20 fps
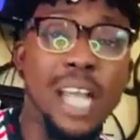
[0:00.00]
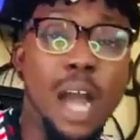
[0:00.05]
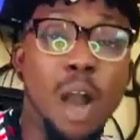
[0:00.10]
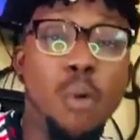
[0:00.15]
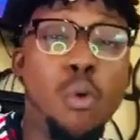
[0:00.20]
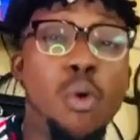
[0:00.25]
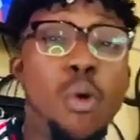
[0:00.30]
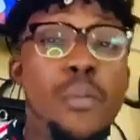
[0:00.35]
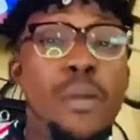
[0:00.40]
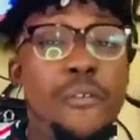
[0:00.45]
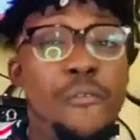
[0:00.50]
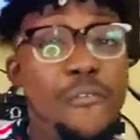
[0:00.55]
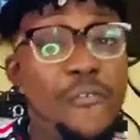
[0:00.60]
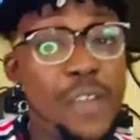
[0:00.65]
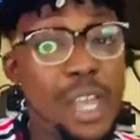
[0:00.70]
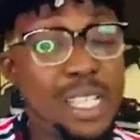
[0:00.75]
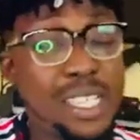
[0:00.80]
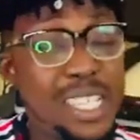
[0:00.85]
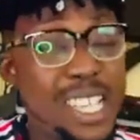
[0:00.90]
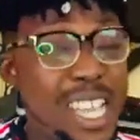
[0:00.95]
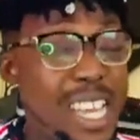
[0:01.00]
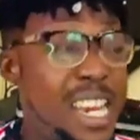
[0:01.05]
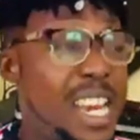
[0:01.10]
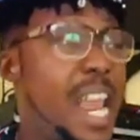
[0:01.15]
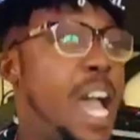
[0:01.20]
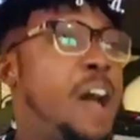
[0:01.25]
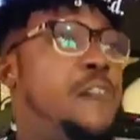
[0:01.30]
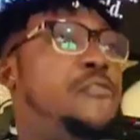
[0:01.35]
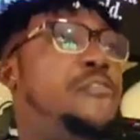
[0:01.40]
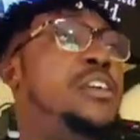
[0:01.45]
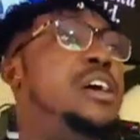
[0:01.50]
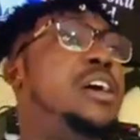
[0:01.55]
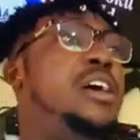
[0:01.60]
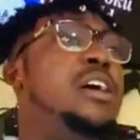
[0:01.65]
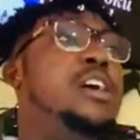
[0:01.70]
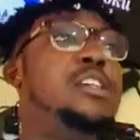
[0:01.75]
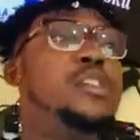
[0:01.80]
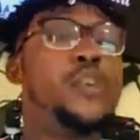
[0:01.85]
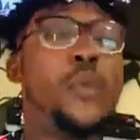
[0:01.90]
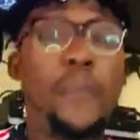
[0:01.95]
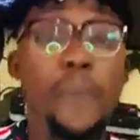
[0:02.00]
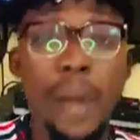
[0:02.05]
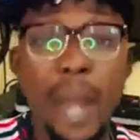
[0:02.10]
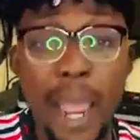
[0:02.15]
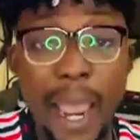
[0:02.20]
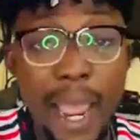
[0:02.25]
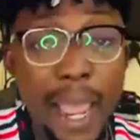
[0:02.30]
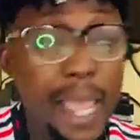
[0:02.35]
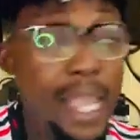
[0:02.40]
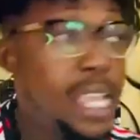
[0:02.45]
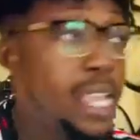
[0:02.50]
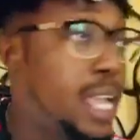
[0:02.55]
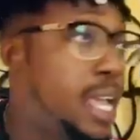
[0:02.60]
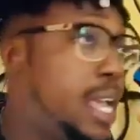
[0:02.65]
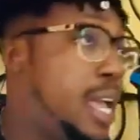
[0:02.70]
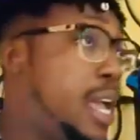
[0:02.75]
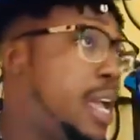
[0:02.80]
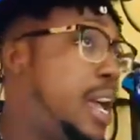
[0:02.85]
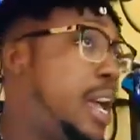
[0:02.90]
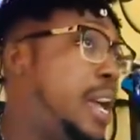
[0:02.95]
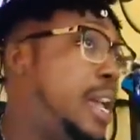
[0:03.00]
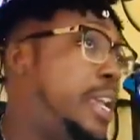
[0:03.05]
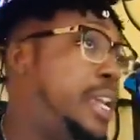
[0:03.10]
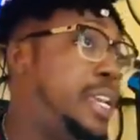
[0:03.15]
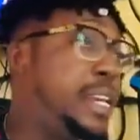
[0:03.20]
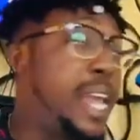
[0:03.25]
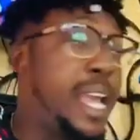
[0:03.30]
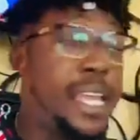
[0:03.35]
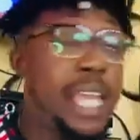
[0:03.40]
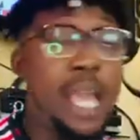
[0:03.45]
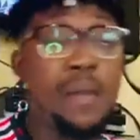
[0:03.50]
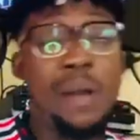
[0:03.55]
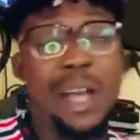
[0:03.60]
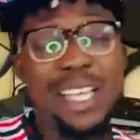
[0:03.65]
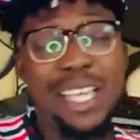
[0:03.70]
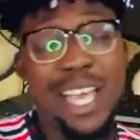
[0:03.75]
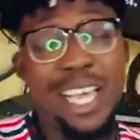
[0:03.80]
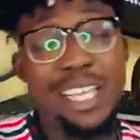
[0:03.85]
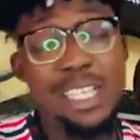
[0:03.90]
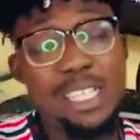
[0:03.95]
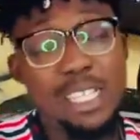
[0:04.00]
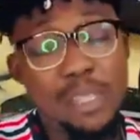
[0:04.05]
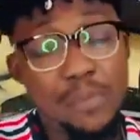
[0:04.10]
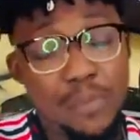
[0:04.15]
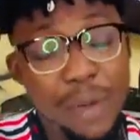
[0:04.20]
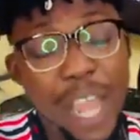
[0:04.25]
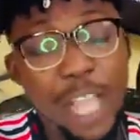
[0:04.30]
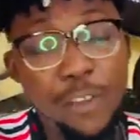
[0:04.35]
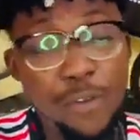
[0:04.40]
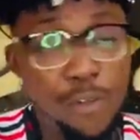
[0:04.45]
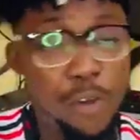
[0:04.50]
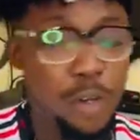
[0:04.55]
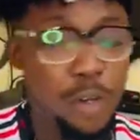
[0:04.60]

Martial will be fit enough to play in the game against